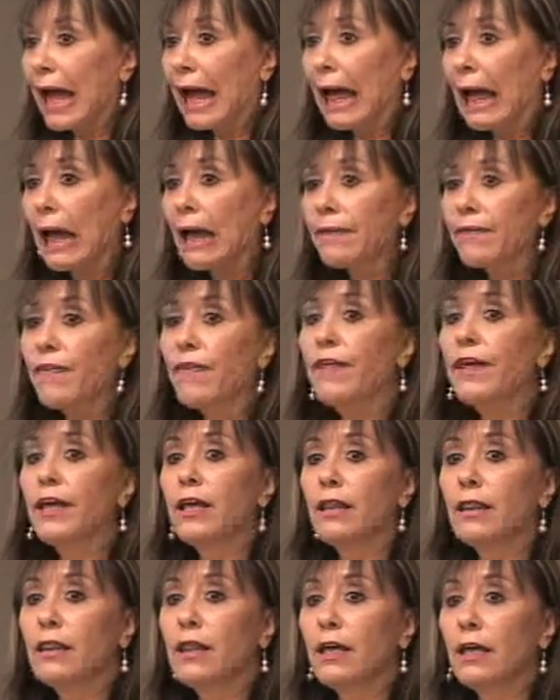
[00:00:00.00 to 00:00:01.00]
And
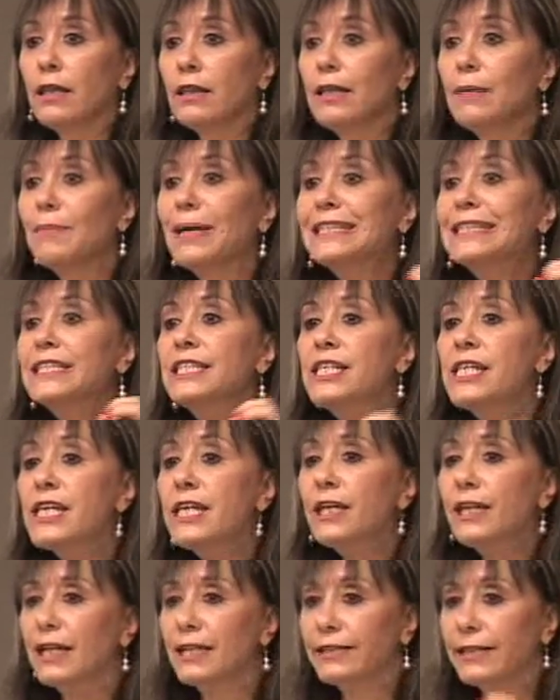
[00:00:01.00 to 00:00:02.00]
the, the, the
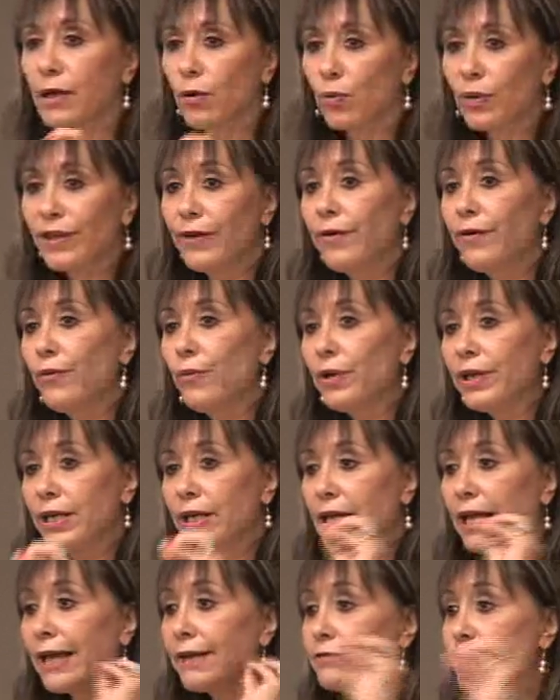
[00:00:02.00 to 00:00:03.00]
material that we, we
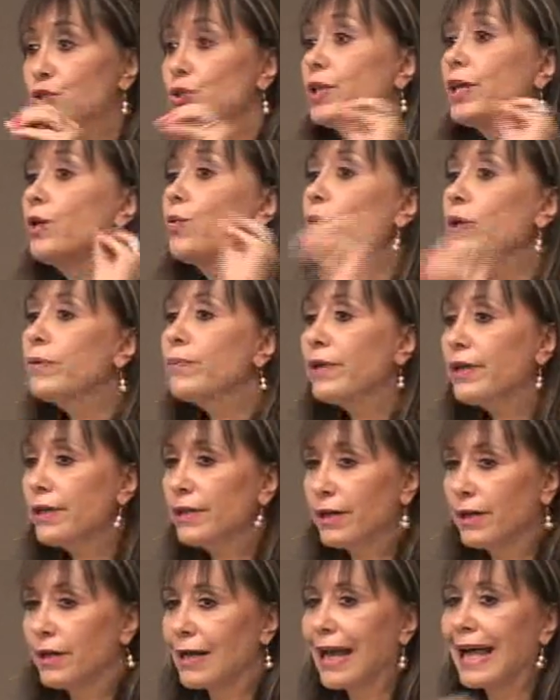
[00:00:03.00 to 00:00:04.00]
gave to the
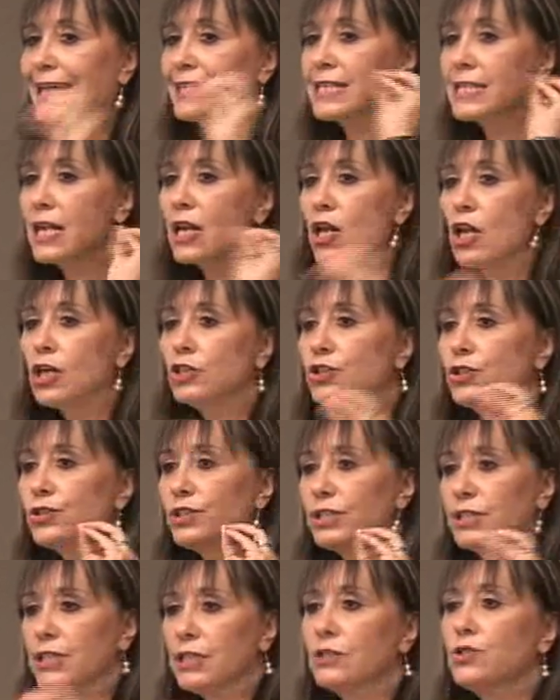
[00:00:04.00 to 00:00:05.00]
women has a lot of
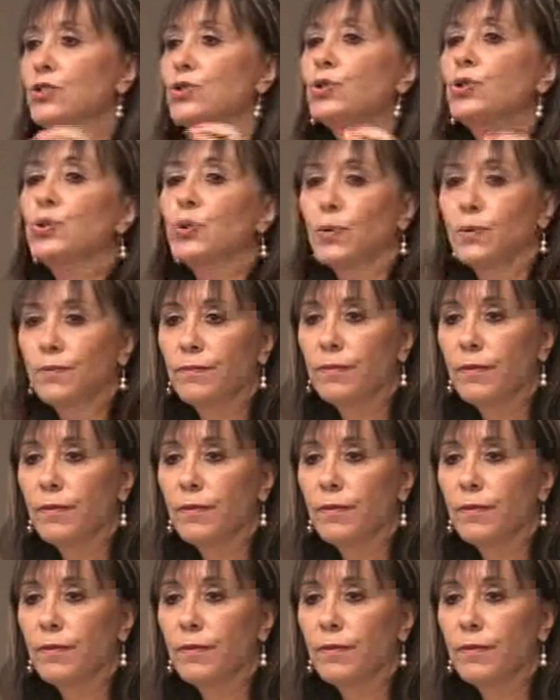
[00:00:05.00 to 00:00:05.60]
things to do.